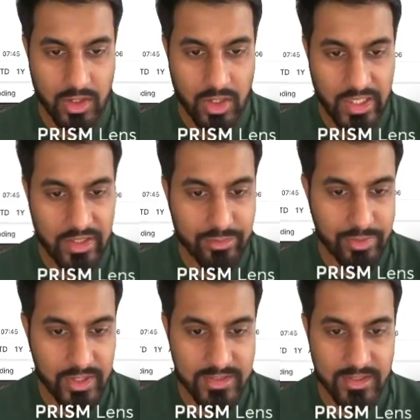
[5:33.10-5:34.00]
If
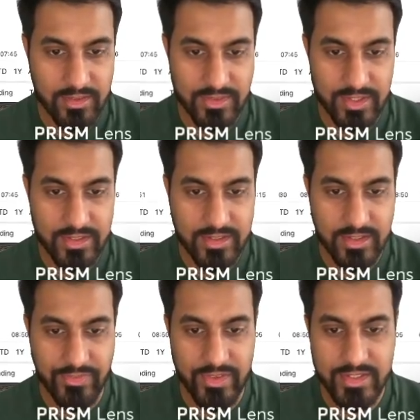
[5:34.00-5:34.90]
price does this,
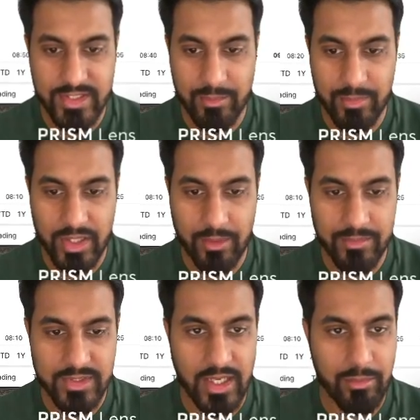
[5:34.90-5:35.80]
this then
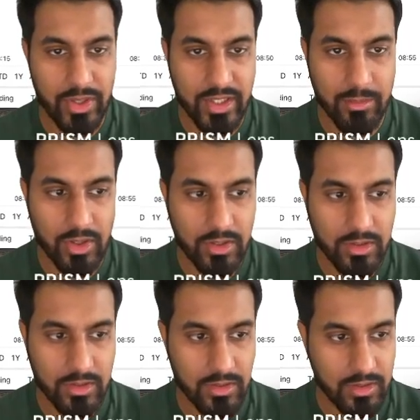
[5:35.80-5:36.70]
becomes a breaker block.
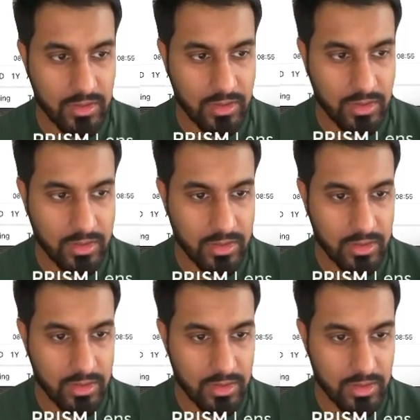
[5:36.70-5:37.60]

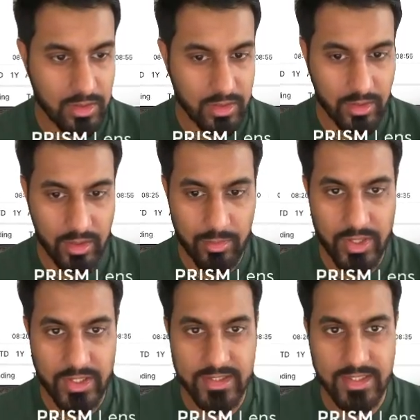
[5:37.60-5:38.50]
And I'm going to
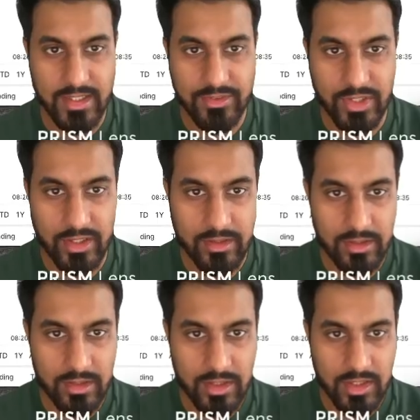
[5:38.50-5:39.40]
break this down for you.
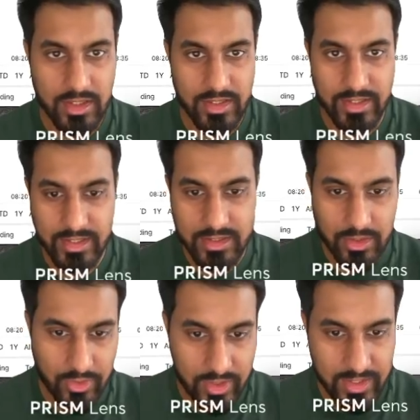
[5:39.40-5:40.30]
This
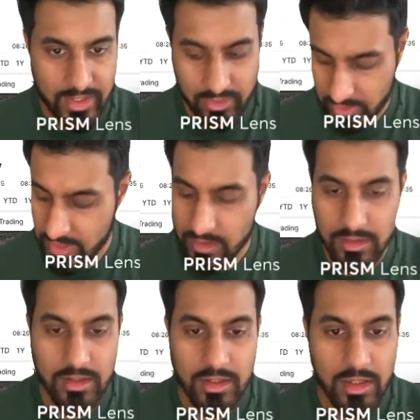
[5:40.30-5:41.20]
green candle here
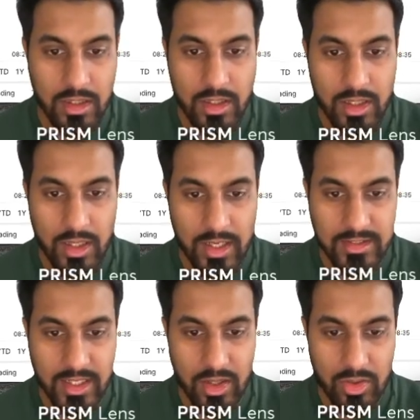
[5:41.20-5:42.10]
has
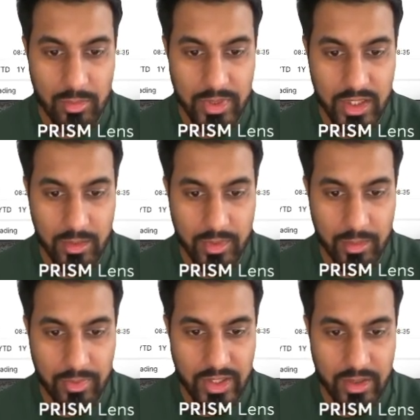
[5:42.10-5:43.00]
now become a
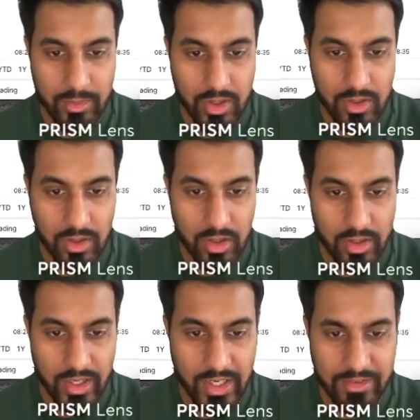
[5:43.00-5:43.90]
breaker block
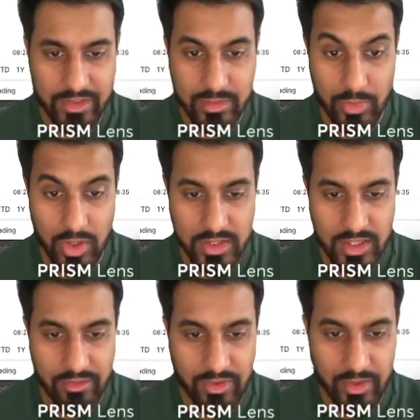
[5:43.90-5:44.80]
on a smaller
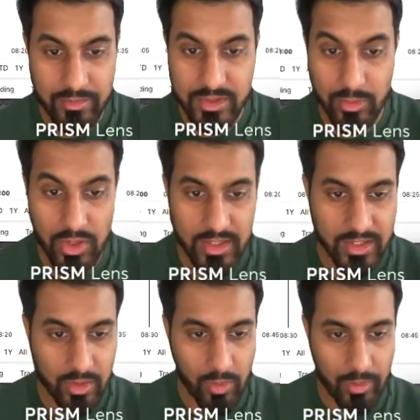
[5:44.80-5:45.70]
time frame, smaller than
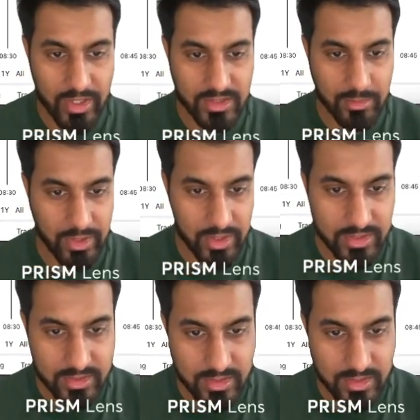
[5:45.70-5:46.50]
the 1 minute to be honest.